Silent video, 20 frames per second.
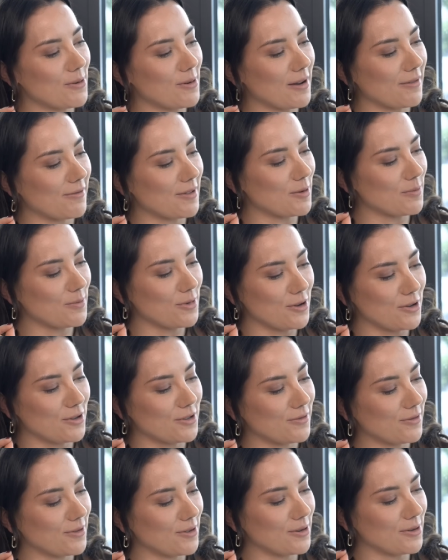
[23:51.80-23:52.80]
I felt
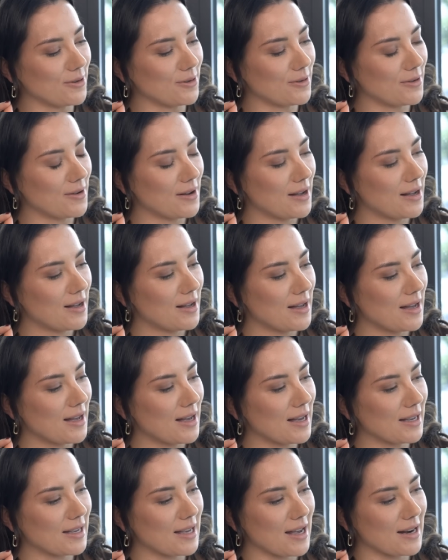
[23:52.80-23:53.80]
beautiful.
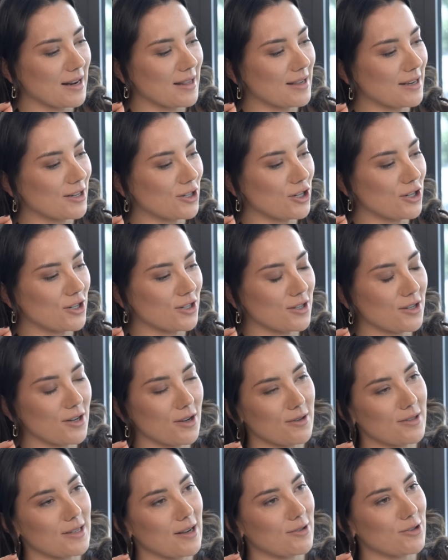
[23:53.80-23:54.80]
Again, I think she just
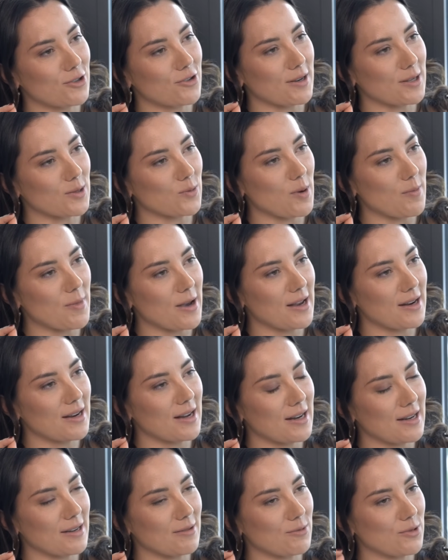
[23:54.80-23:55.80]
knows how to dress women,
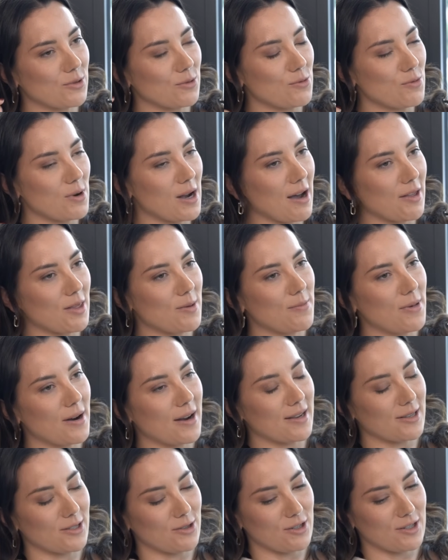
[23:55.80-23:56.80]
and it was all cut in the
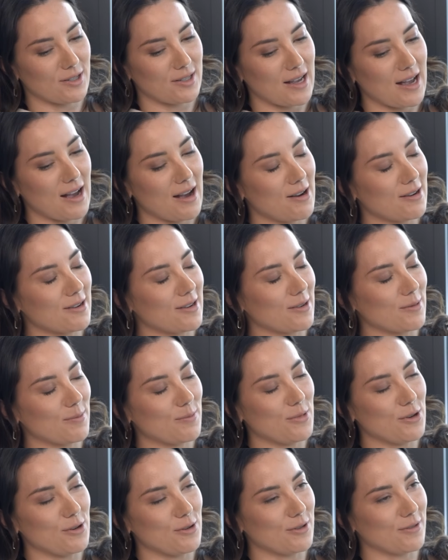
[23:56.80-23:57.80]
bias, so it just hung
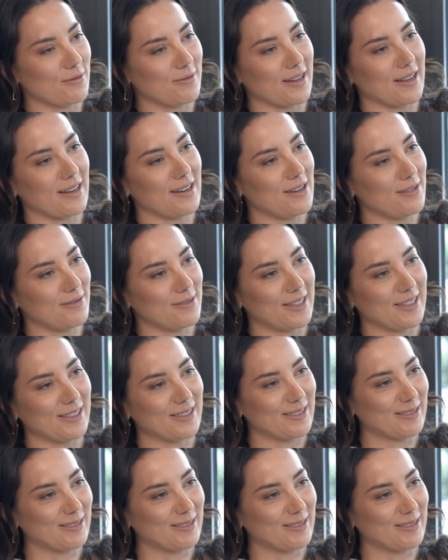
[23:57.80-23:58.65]
beautifully. I loved it.